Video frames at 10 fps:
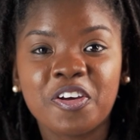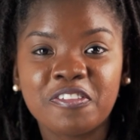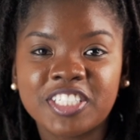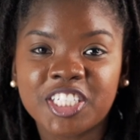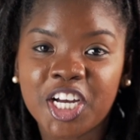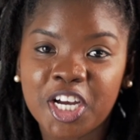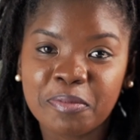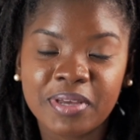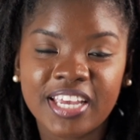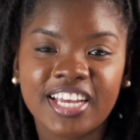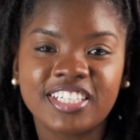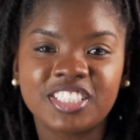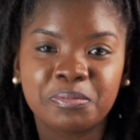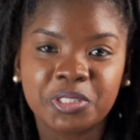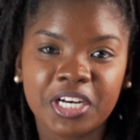over to her page,
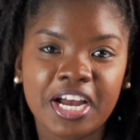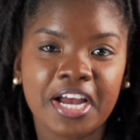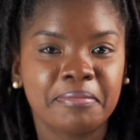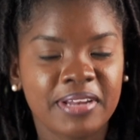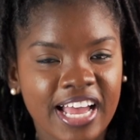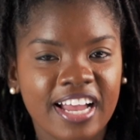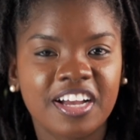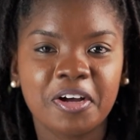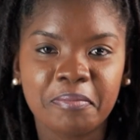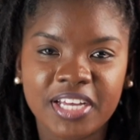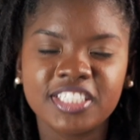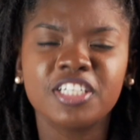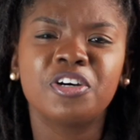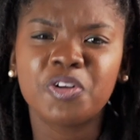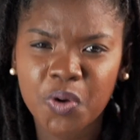subscribe, like, comment. You
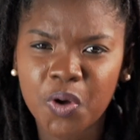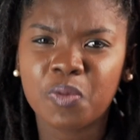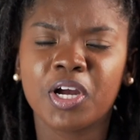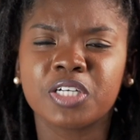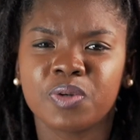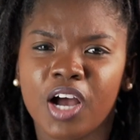know the whole works. We're